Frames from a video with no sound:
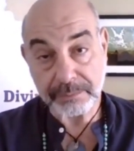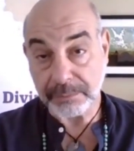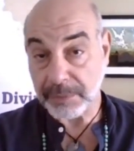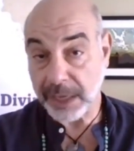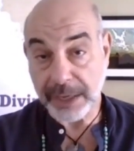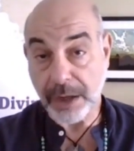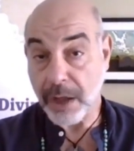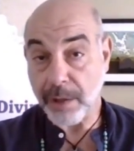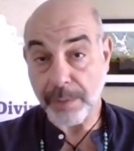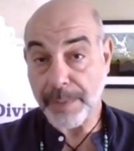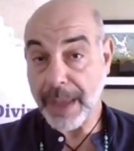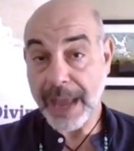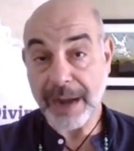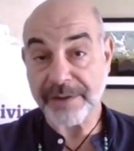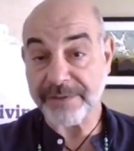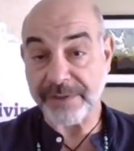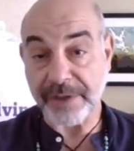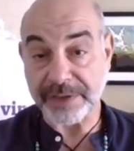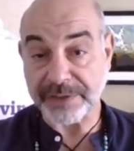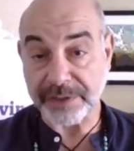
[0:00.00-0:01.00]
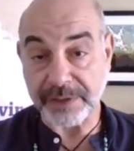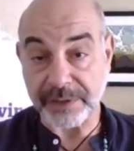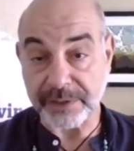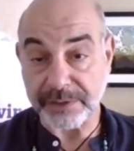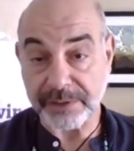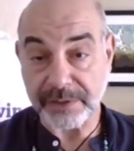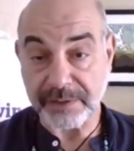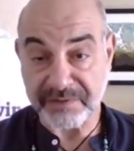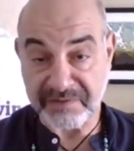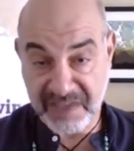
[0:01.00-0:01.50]
Like all
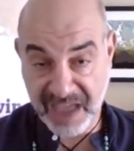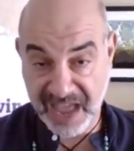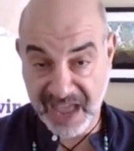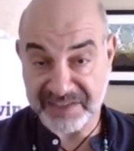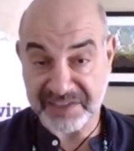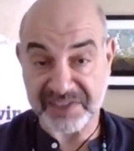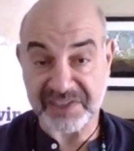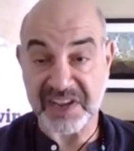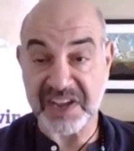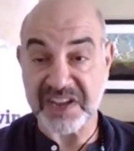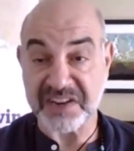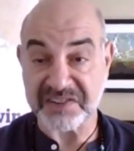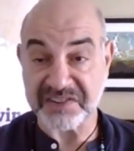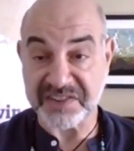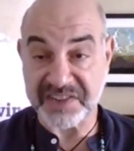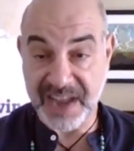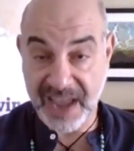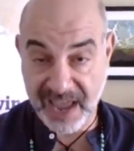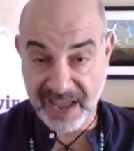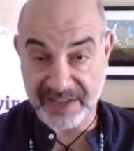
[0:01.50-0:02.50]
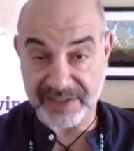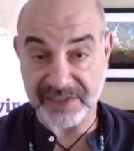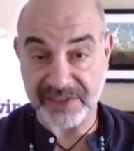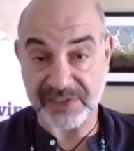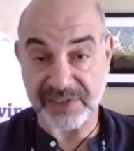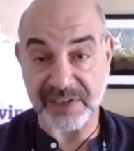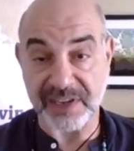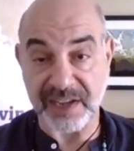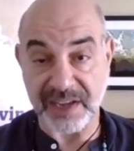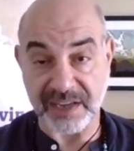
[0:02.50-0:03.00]
manifestors, that's
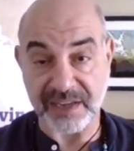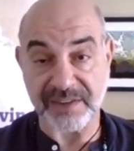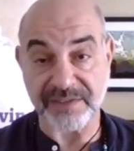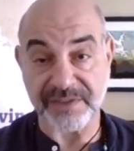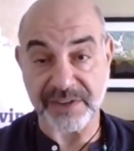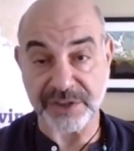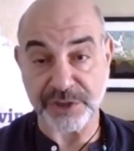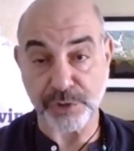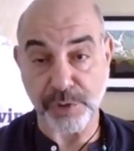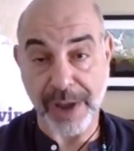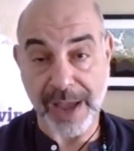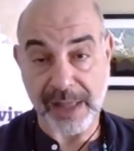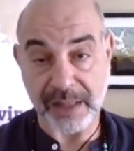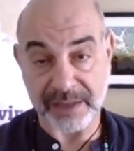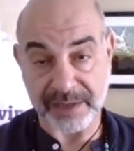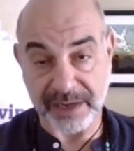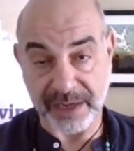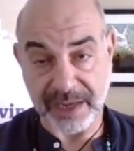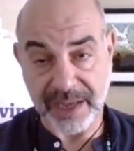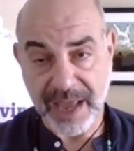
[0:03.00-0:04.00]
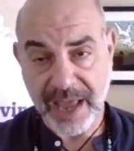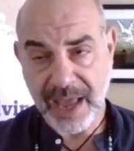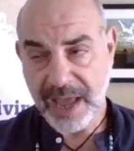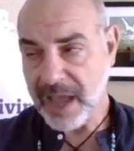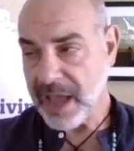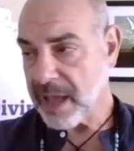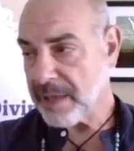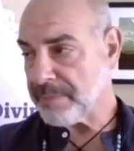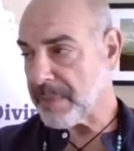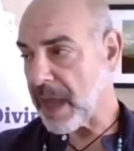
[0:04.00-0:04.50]
intense individuality.
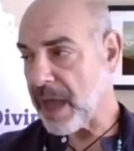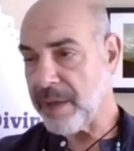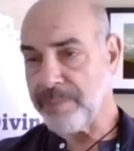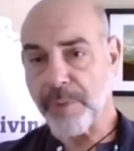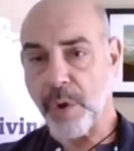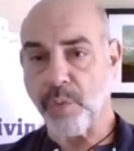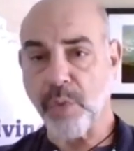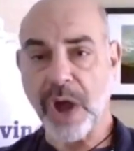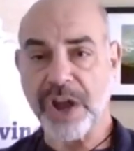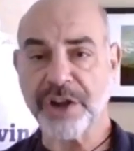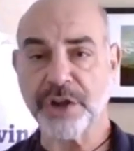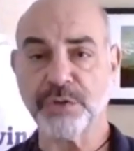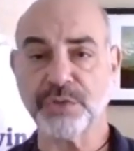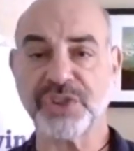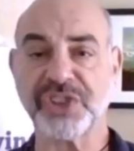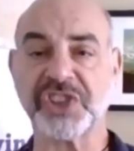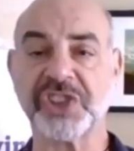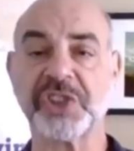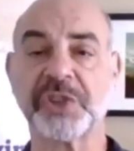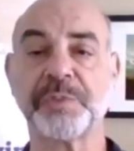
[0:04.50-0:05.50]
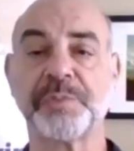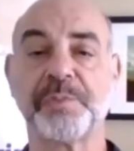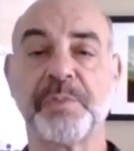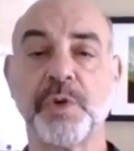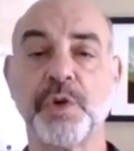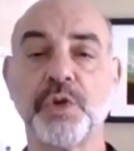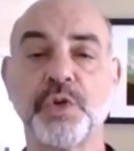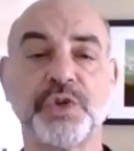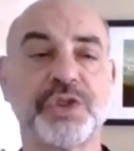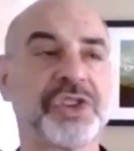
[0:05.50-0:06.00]
One whose
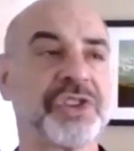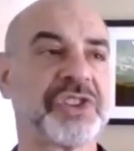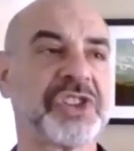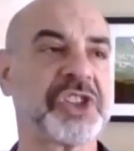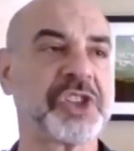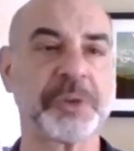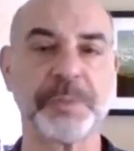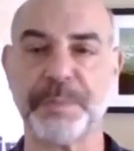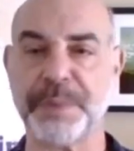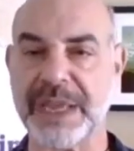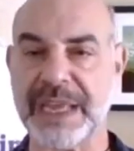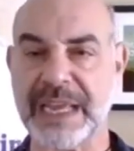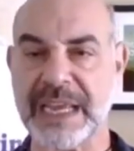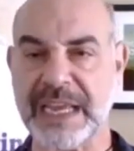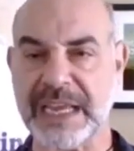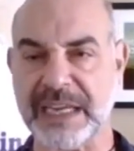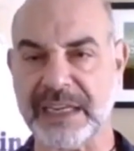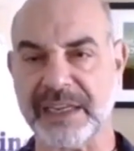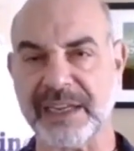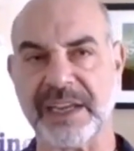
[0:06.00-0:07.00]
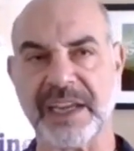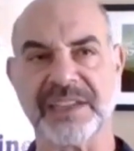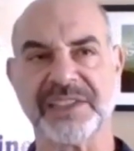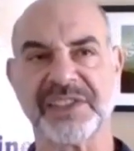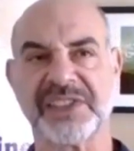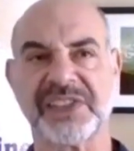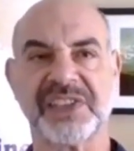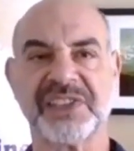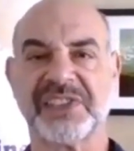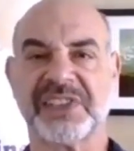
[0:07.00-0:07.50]
speed,
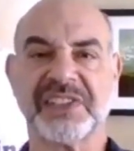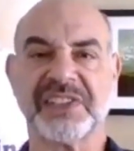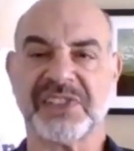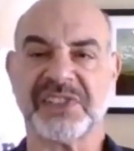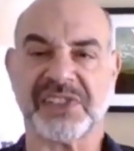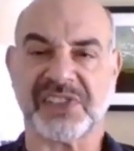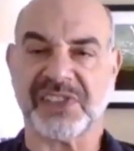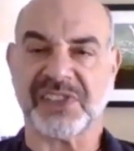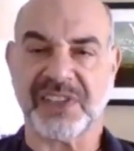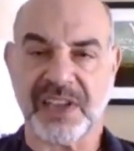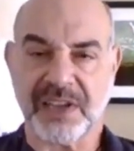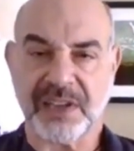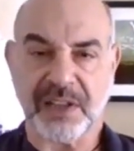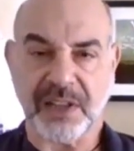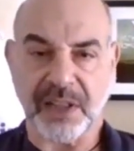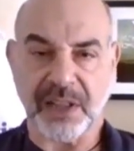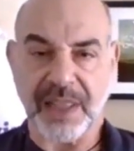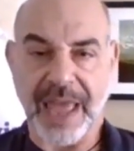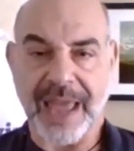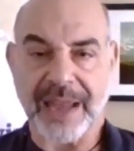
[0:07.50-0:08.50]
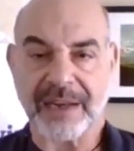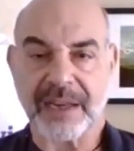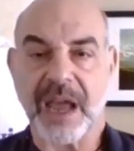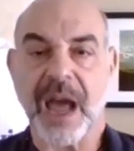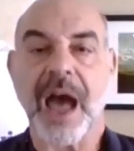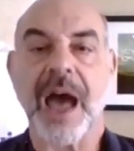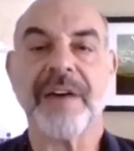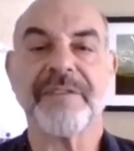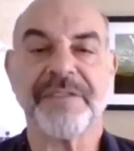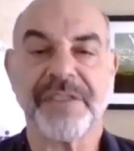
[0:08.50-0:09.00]
consistent skill, and
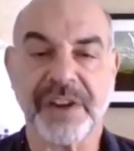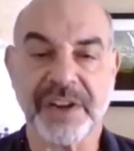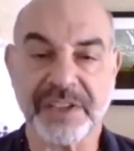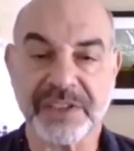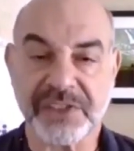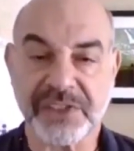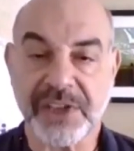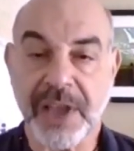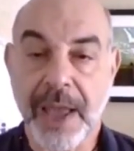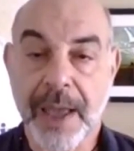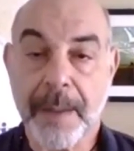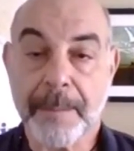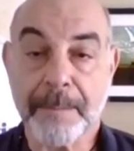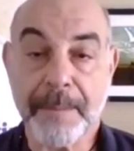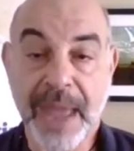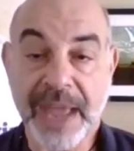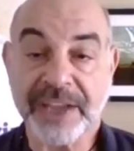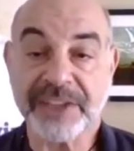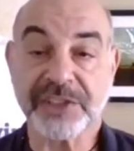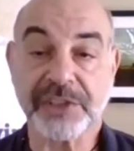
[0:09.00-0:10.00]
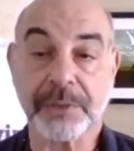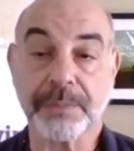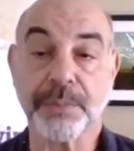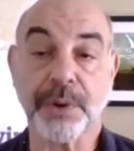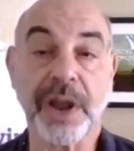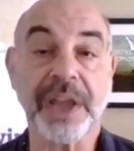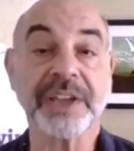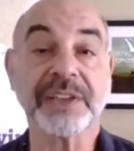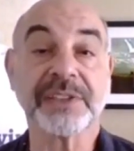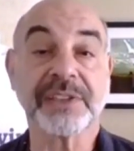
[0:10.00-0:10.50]
confidence makes or
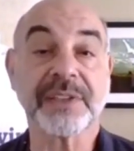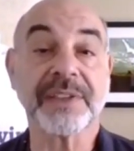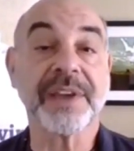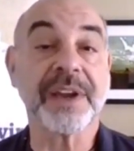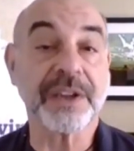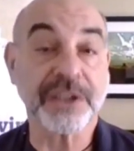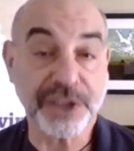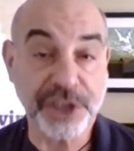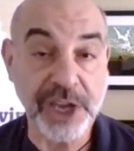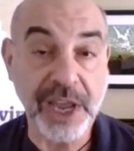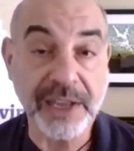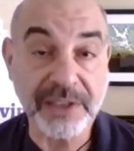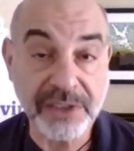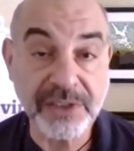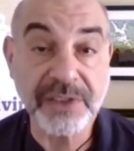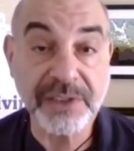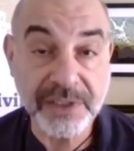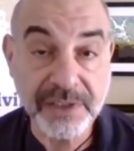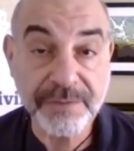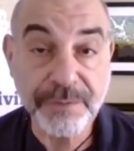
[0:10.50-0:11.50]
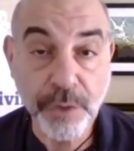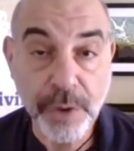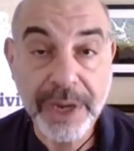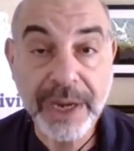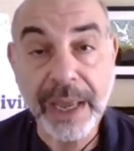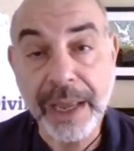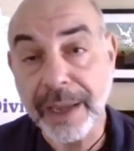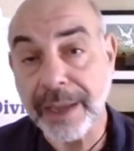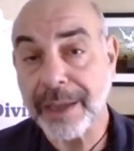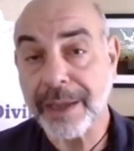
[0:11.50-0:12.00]
breaks their chances of
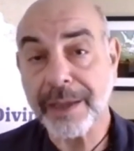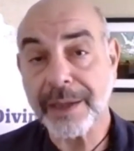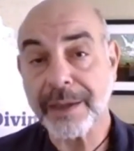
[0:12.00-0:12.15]
winning.